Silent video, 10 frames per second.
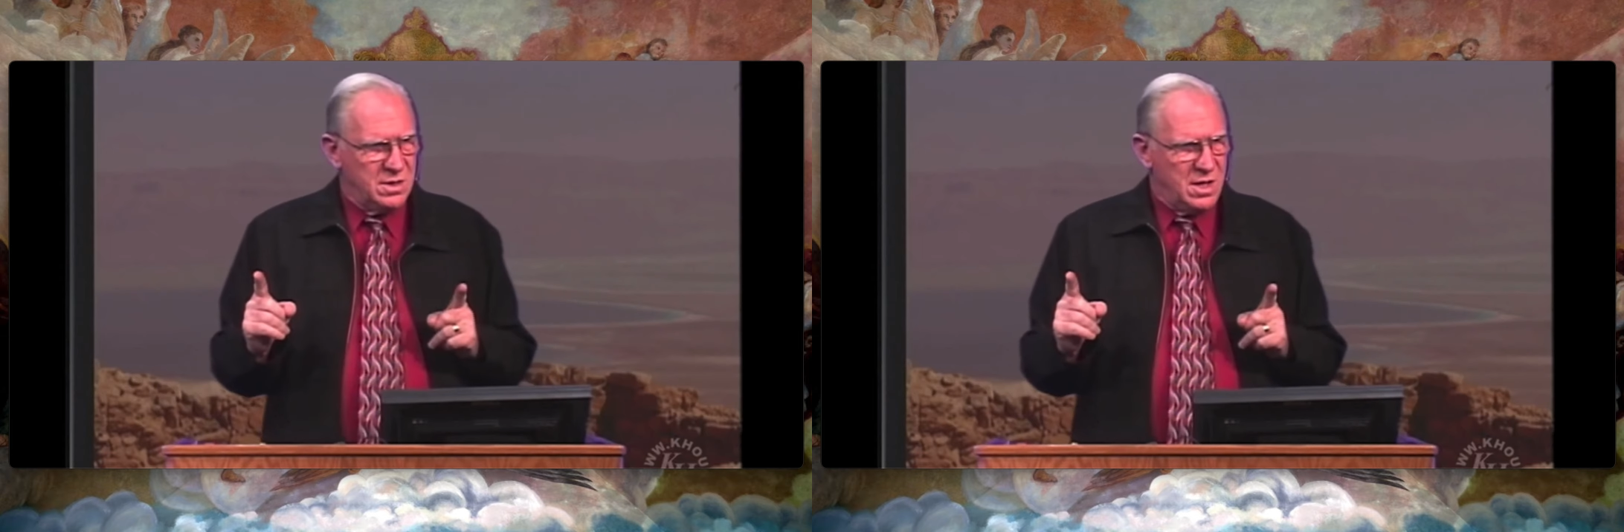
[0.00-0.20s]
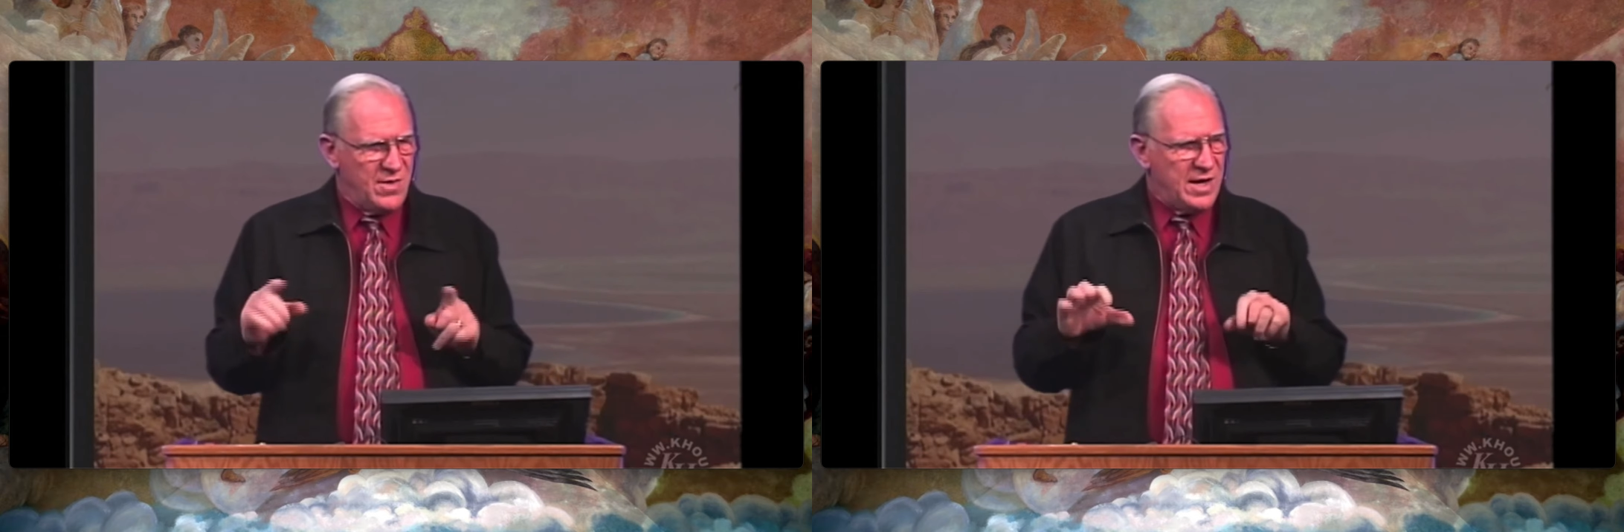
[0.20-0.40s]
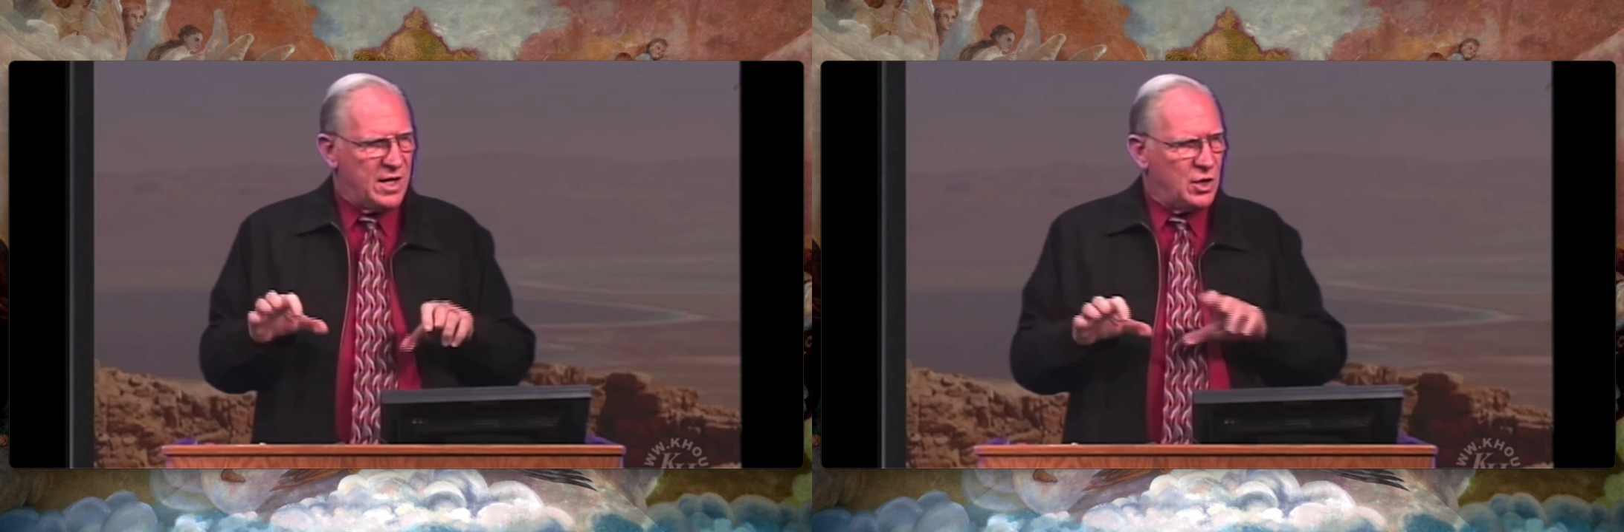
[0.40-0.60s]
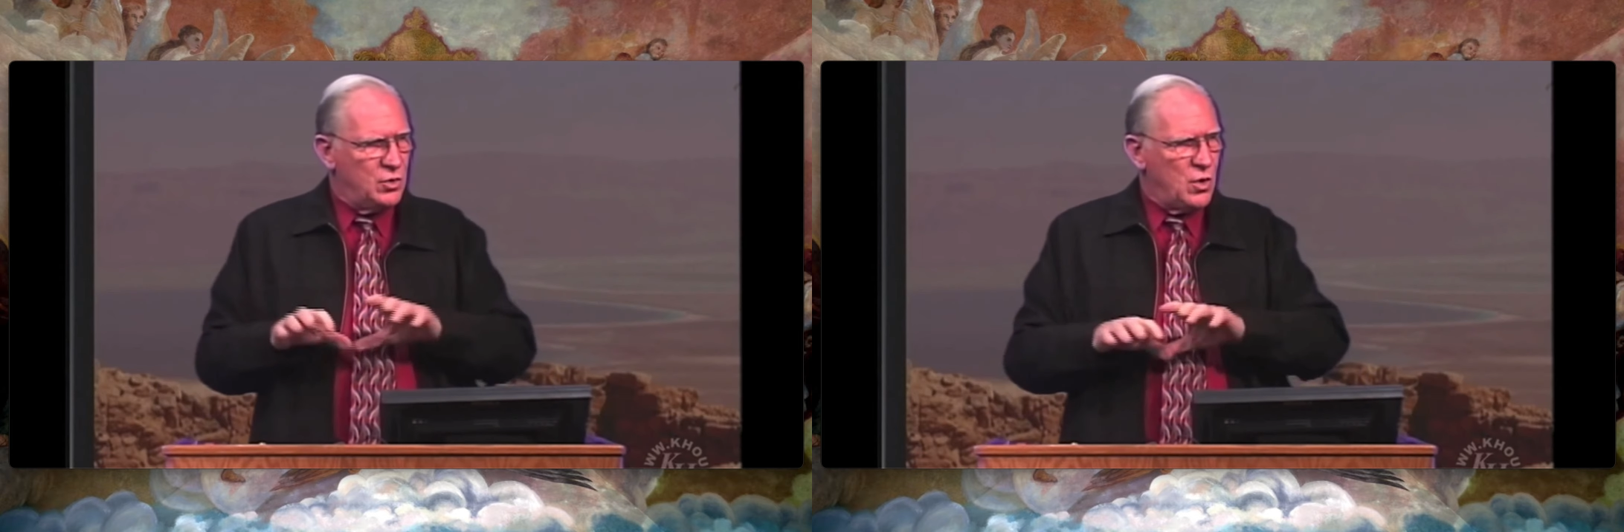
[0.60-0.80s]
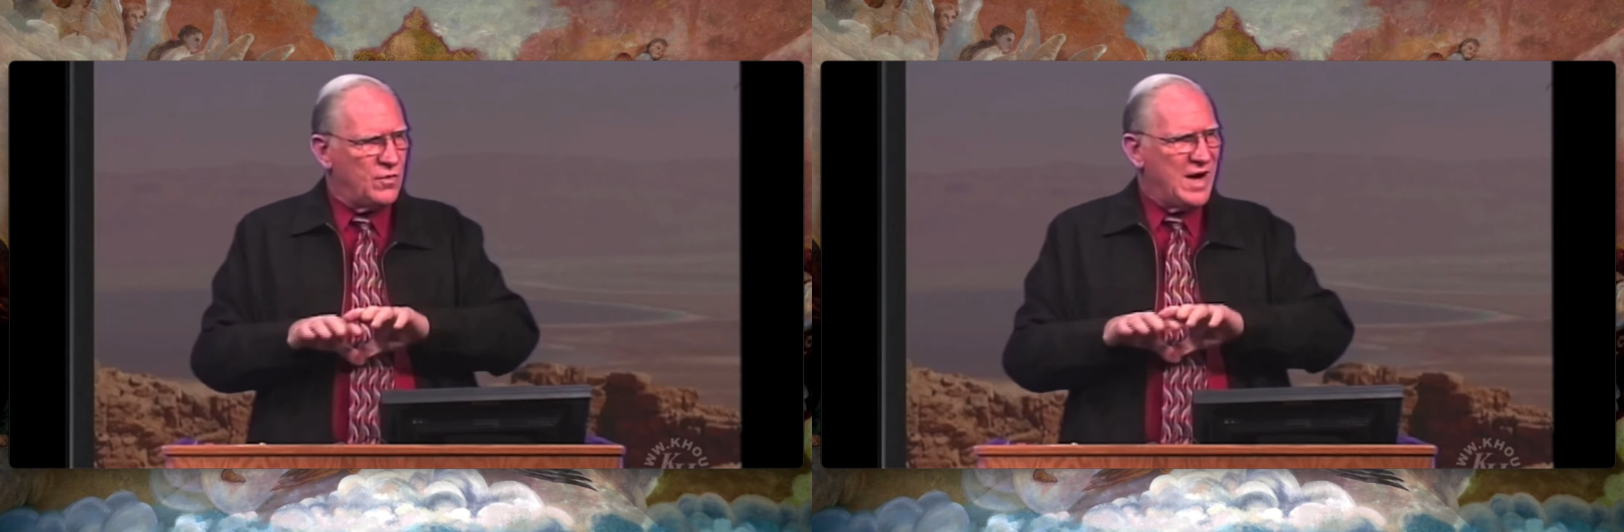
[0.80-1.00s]
that
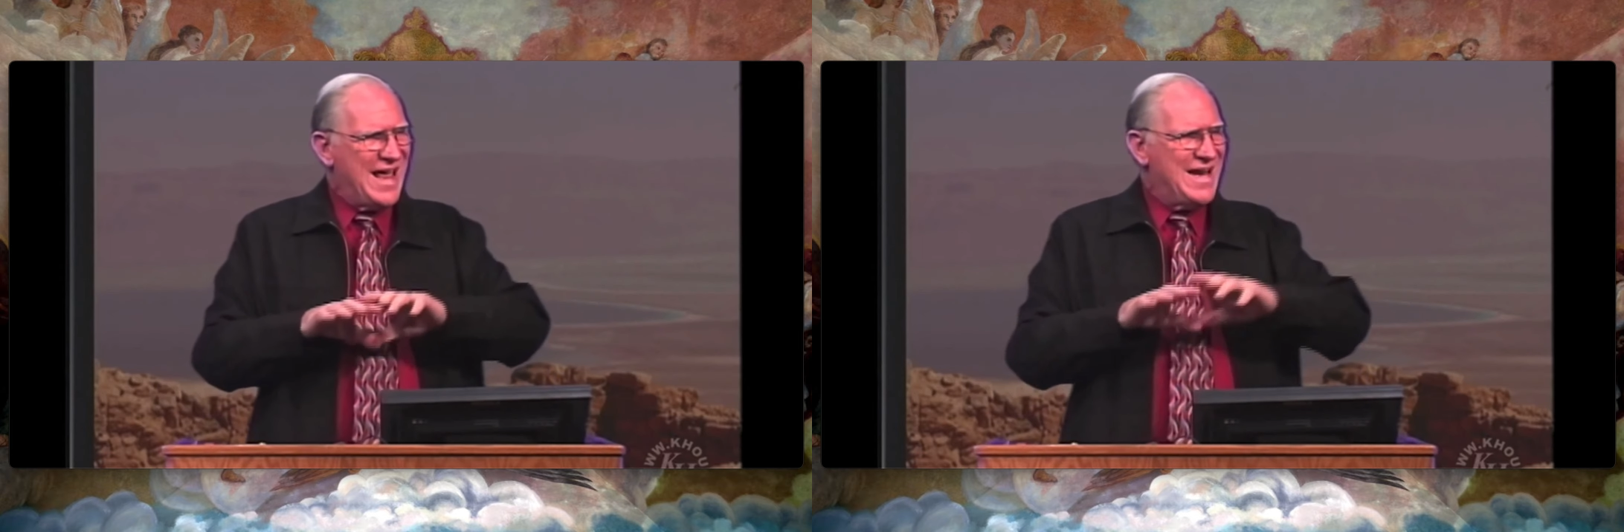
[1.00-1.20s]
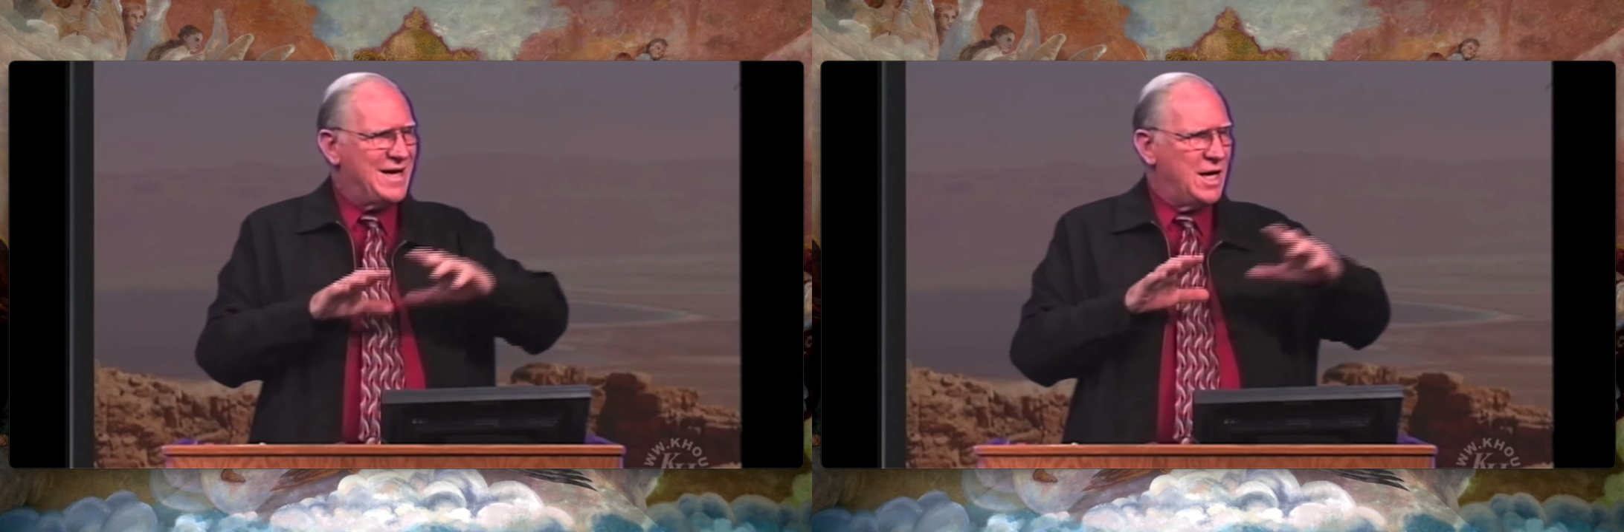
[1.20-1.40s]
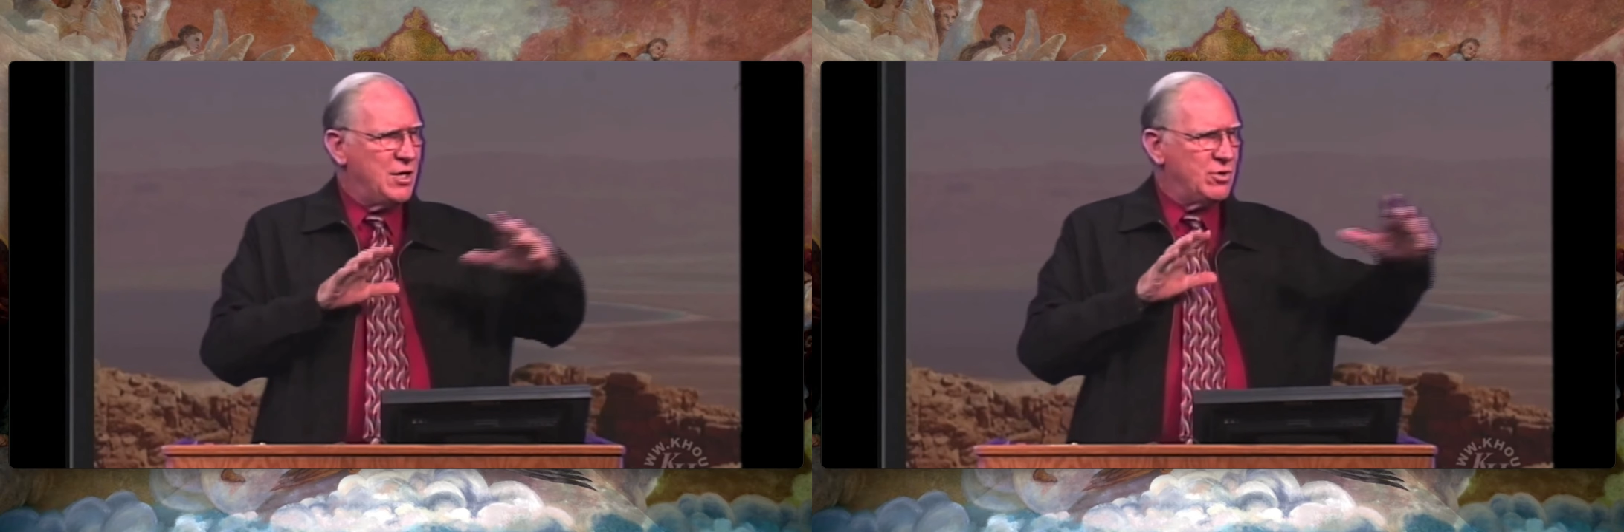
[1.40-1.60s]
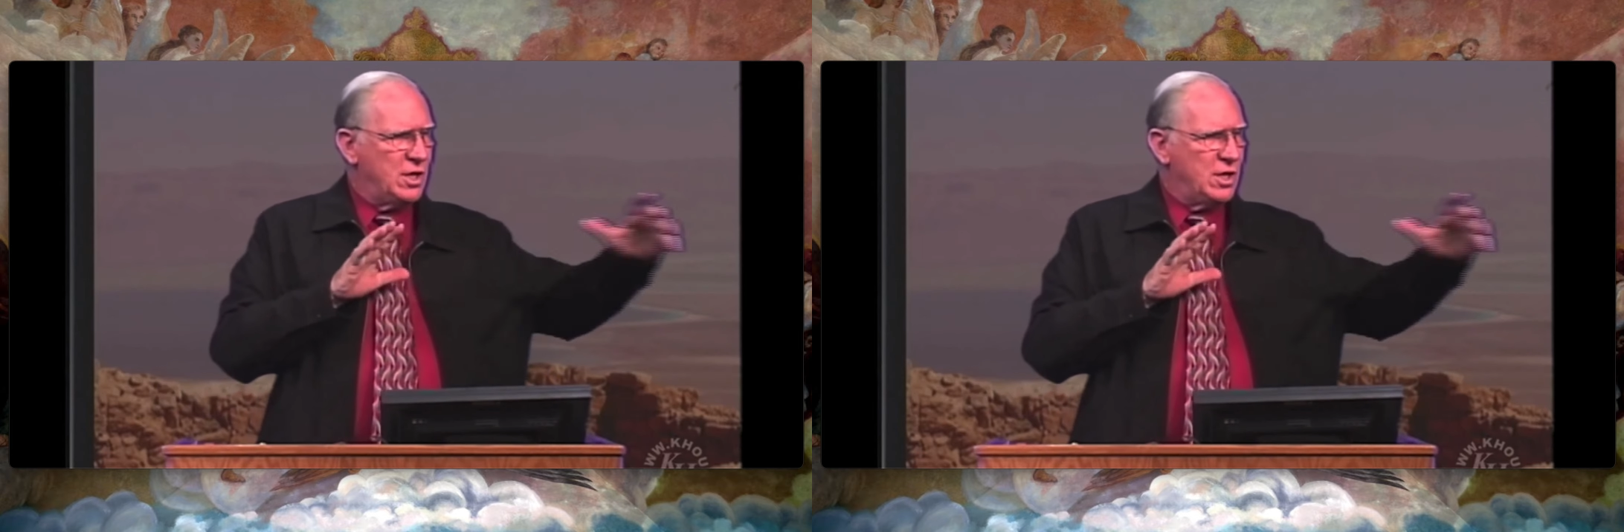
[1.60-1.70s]
include over 800